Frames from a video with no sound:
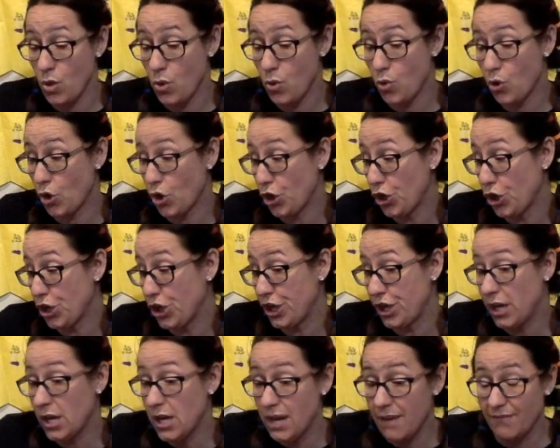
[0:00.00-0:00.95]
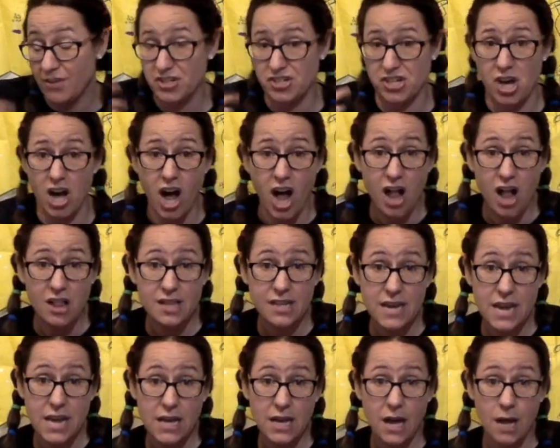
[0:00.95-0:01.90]
You could, there's a
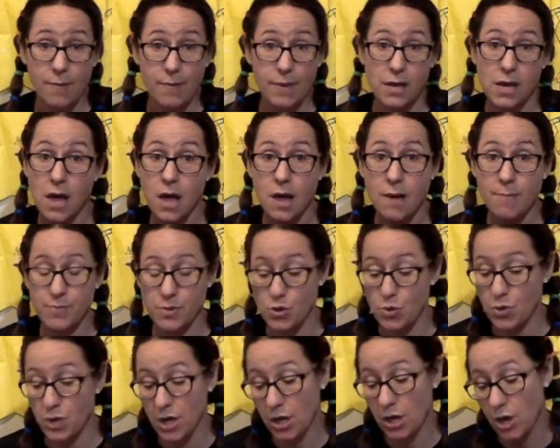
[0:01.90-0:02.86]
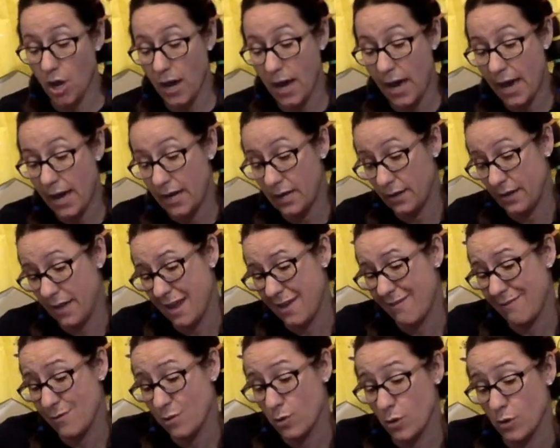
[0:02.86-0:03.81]
holiday coming up, you could go ahead and
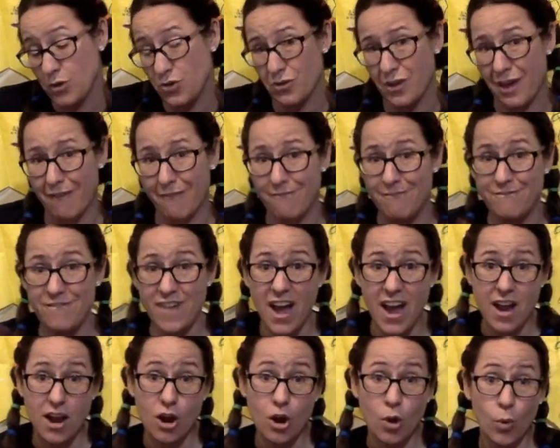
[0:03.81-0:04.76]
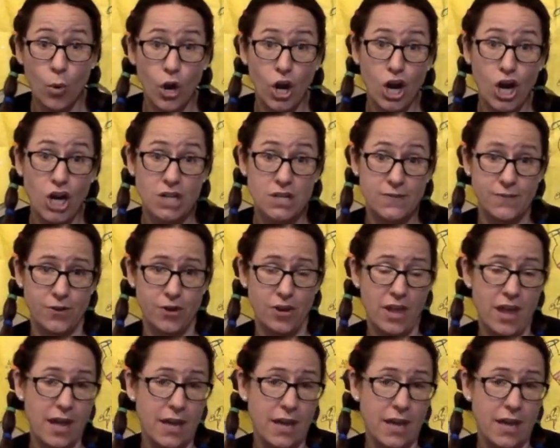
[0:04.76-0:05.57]
you could do fireworks for